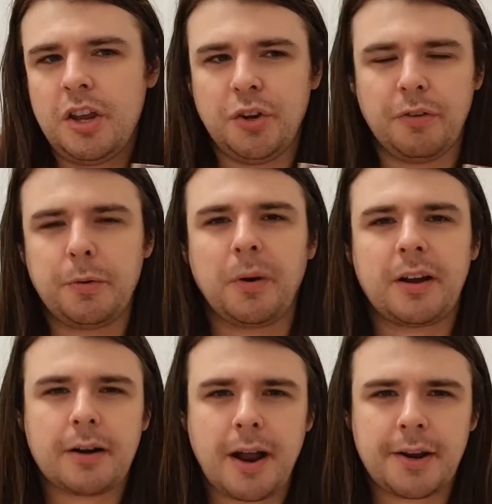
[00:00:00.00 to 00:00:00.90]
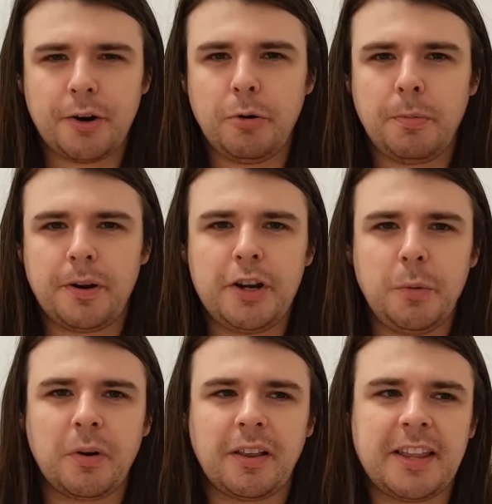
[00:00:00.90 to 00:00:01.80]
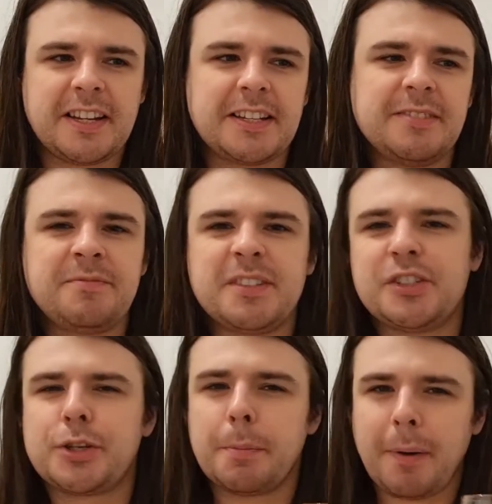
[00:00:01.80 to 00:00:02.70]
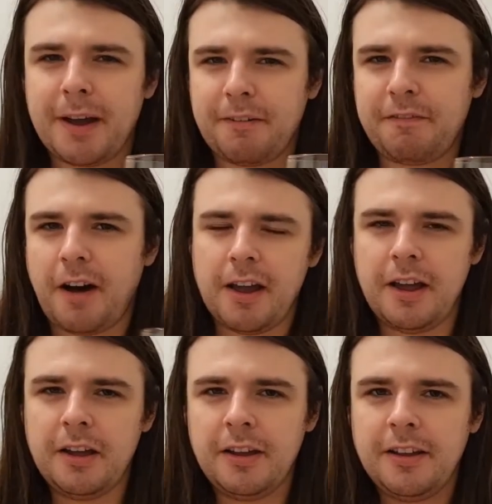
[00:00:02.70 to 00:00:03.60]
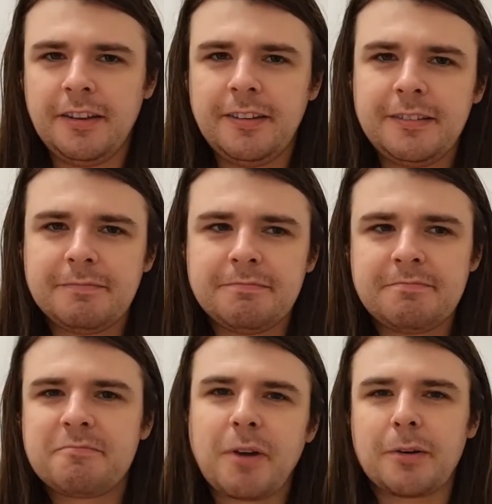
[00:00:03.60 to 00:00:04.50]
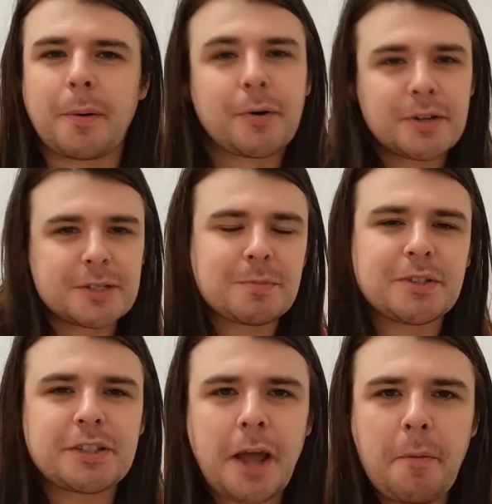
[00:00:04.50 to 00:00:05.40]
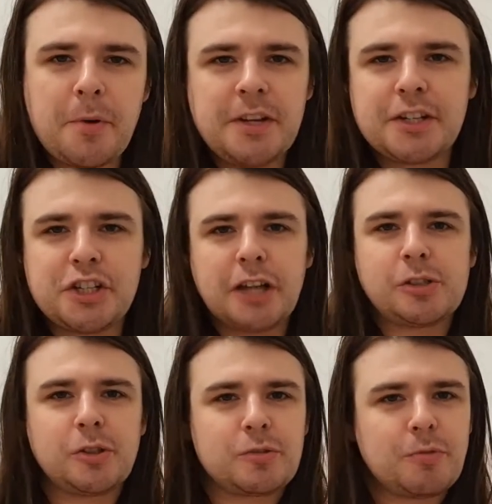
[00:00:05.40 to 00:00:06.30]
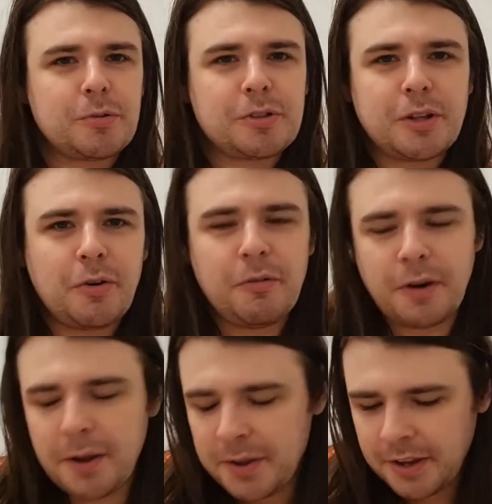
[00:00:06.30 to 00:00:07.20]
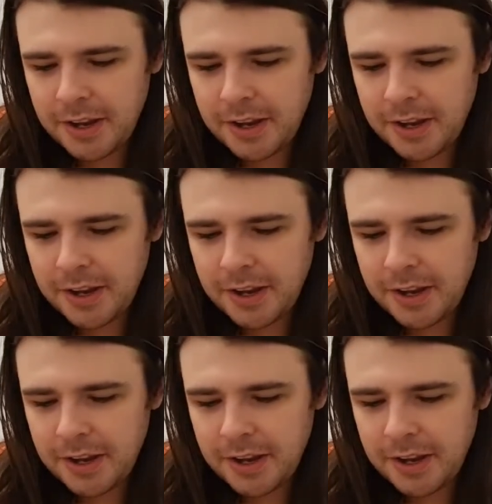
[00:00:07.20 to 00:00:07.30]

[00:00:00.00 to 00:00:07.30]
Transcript: you know, if you want to crack it open and you want to like sit by a fire around Christmas time with your chestnuts roasting over it,